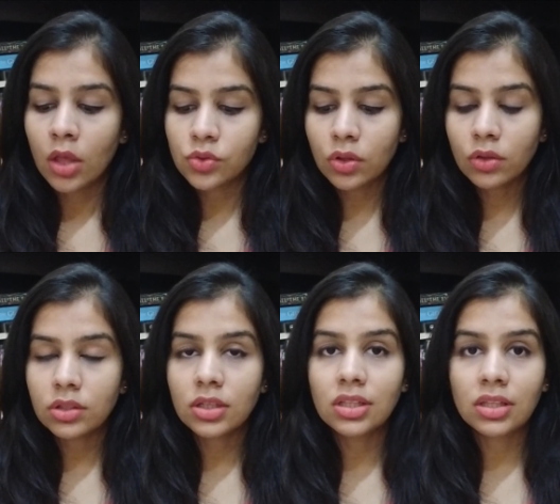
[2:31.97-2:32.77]
So now
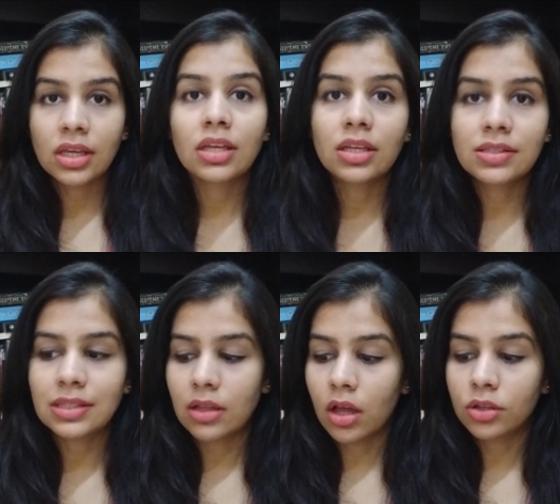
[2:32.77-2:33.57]
the thing is,
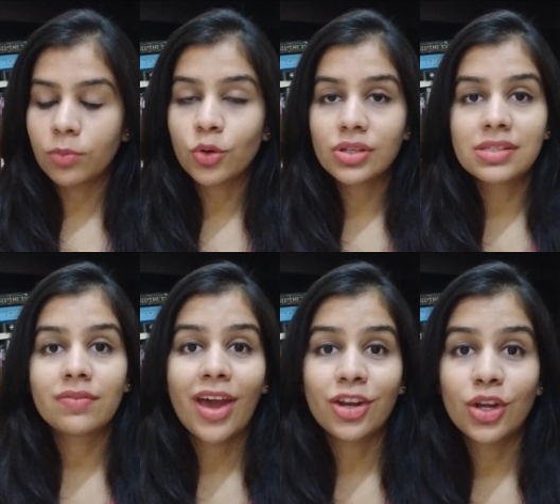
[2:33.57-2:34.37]
the book is
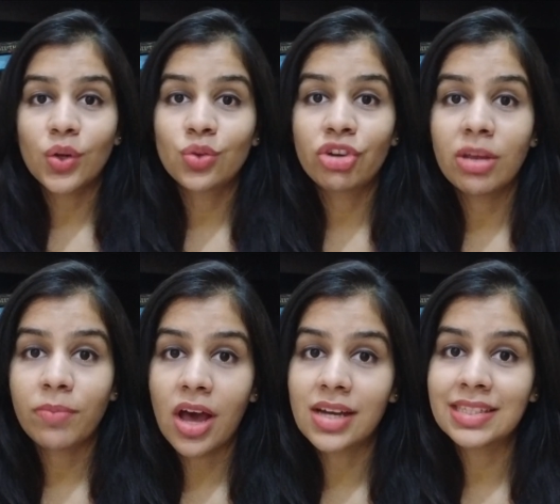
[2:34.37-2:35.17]
divided into 3
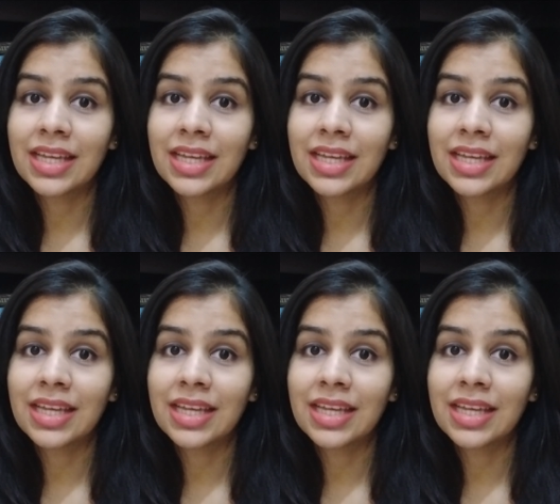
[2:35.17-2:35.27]
parts,